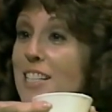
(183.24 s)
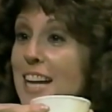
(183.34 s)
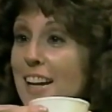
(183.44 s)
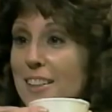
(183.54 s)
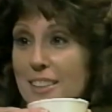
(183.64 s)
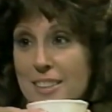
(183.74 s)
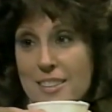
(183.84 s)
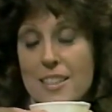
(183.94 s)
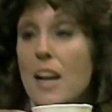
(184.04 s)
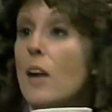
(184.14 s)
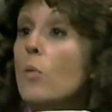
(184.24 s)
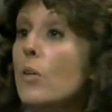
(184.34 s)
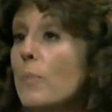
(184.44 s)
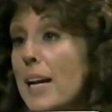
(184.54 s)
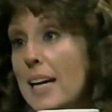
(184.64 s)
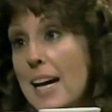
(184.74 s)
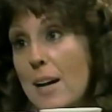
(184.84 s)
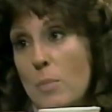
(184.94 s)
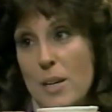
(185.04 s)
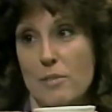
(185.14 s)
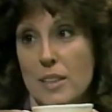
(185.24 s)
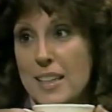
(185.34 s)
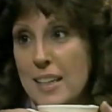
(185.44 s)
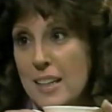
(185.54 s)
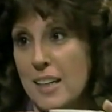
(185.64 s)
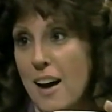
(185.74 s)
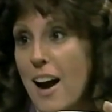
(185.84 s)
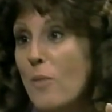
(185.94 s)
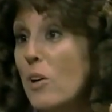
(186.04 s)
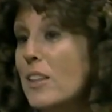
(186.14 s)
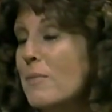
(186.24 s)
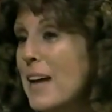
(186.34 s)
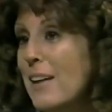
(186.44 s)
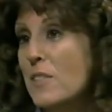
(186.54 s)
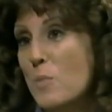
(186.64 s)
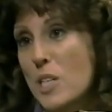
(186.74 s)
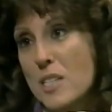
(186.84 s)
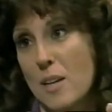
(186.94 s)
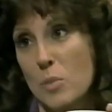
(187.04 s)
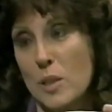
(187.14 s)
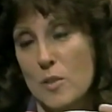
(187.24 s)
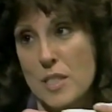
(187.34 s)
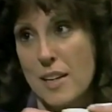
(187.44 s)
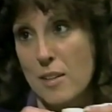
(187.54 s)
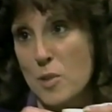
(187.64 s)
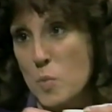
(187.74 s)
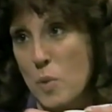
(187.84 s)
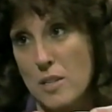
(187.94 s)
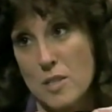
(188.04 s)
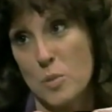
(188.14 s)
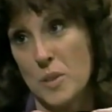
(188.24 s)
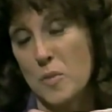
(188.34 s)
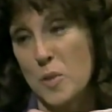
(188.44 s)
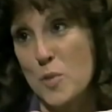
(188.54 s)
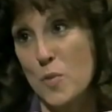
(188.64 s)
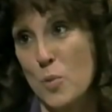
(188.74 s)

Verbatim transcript: shall. And I won't make a habit of it. I want them to have as much time alone together as possible the first few